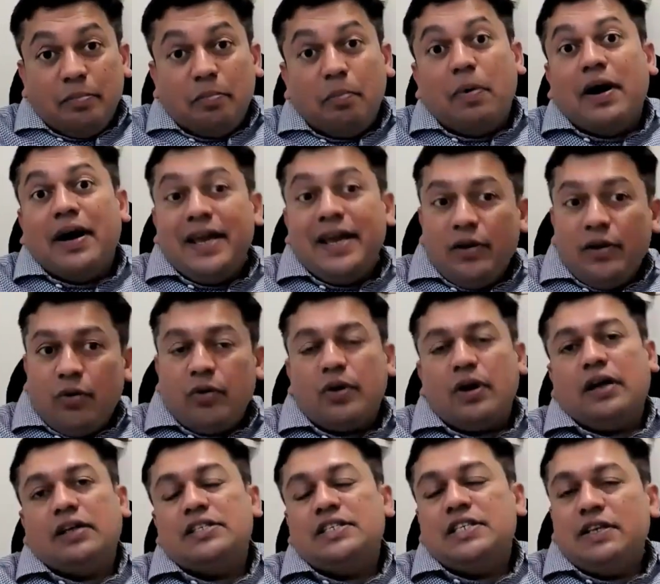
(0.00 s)
buy
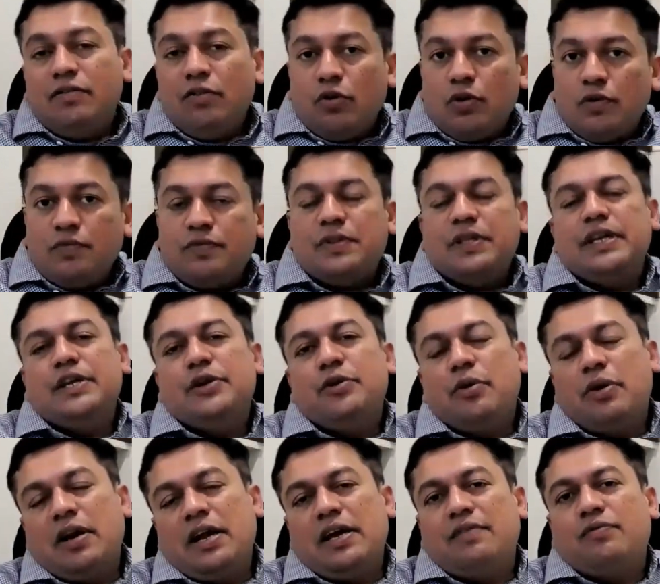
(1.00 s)
or achieve a lot of things in
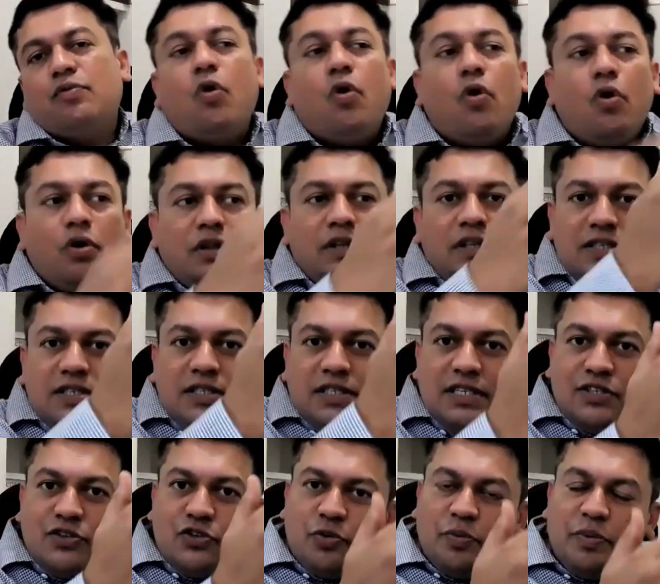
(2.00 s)
your life. All these
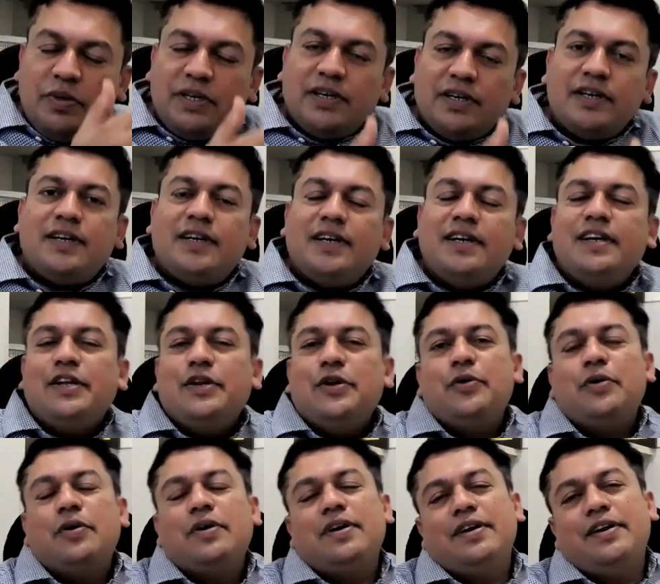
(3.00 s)
things to be written
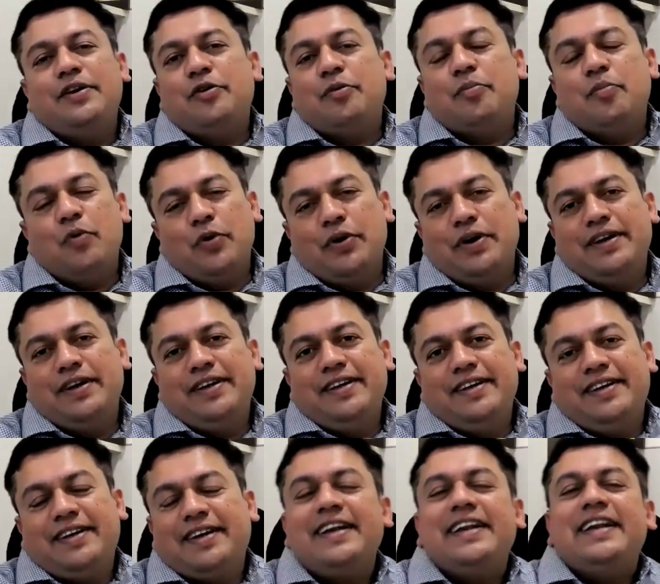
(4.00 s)
in your goal,
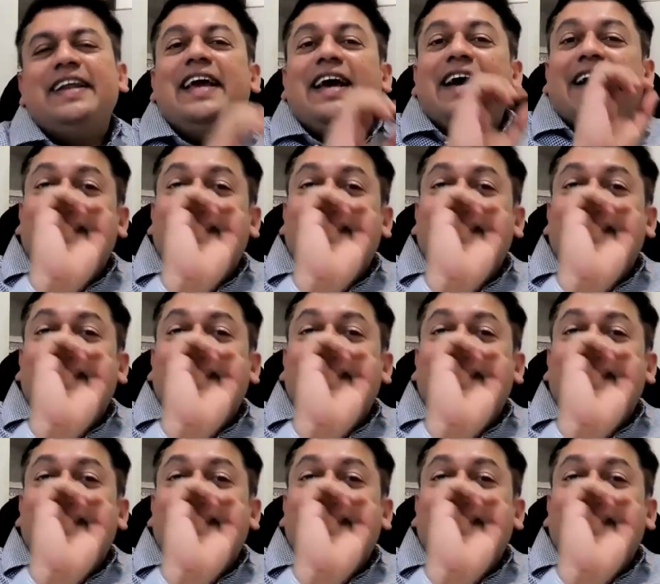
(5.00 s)
right?